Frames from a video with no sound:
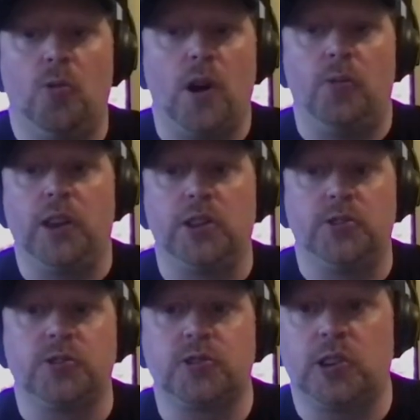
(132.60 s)
We could
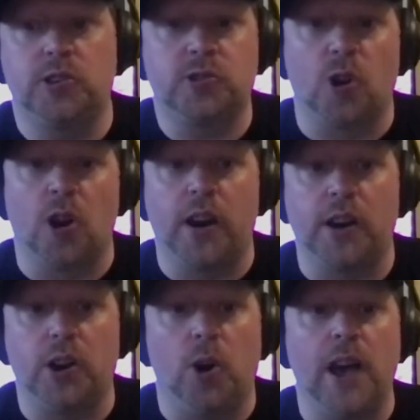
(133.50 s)
just start
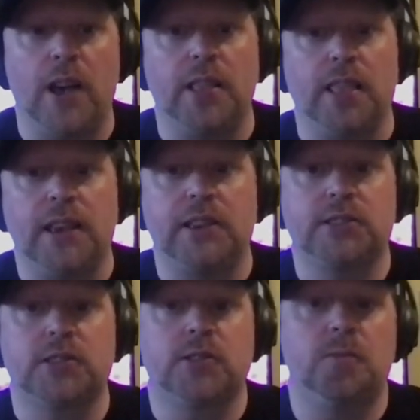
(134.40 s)
and go down the
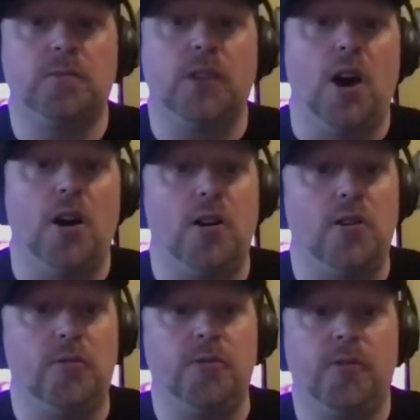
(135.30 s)
list
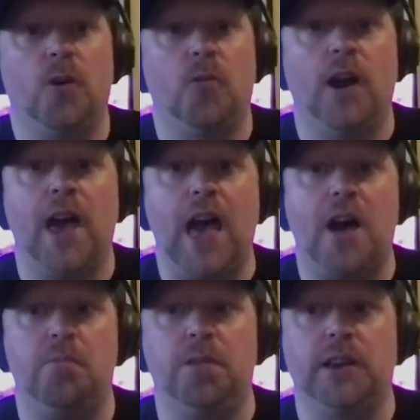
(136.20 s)
of what I
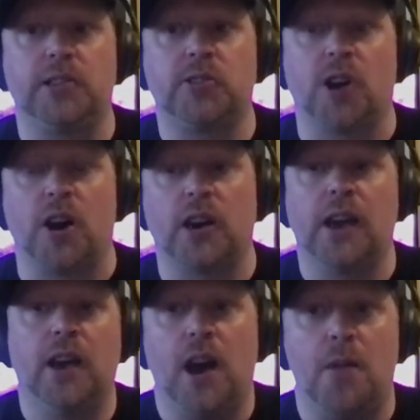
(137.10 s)
have planned to talk
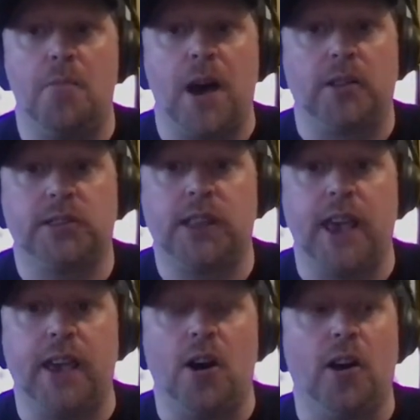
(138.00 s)
about
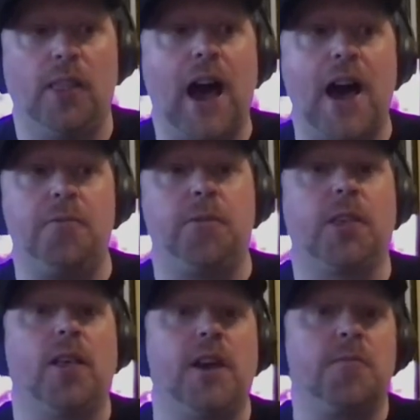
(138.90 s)
today on live with
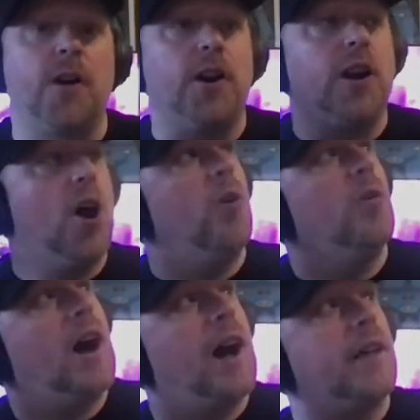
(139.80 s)
Clay
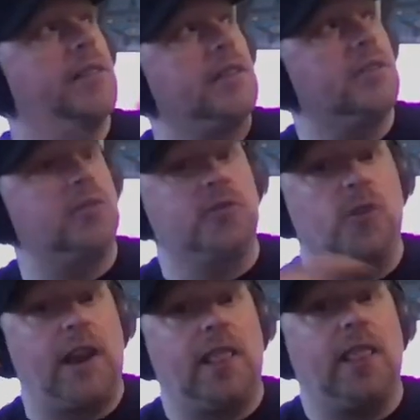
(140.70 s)
Inferno. I think this is
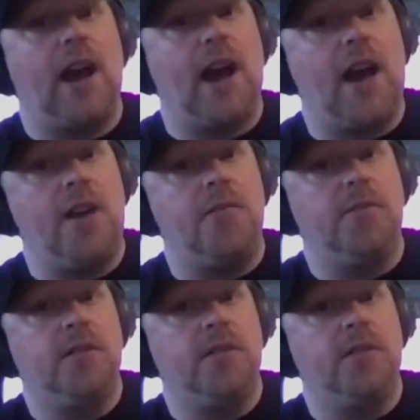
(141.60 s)
great live.